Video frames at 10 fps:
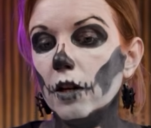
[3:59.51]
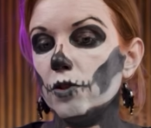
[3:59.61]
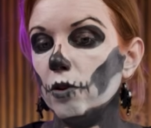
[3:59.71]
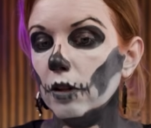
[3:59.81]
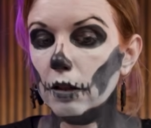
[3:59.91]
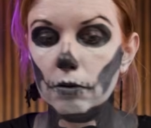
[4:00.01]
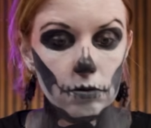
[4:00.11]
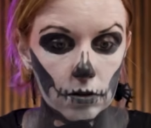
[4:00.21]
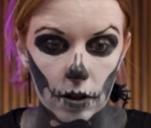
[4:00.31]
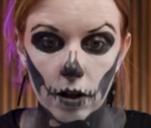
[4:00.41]
so
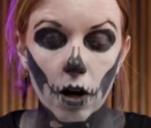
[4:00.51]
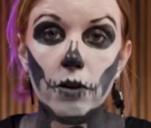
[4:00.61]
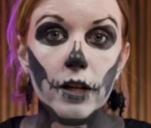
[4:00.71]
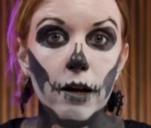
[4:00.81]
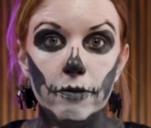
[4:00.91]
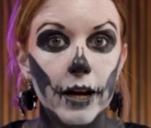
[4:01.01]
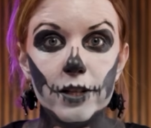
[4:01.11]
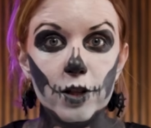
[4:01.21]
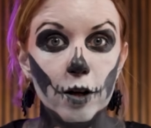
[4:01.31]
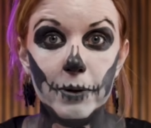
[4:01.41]
now all the
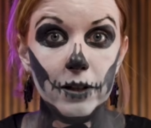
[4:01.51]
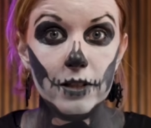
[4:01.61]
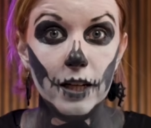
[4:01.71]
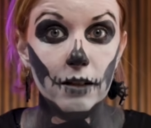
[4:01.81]
effects are built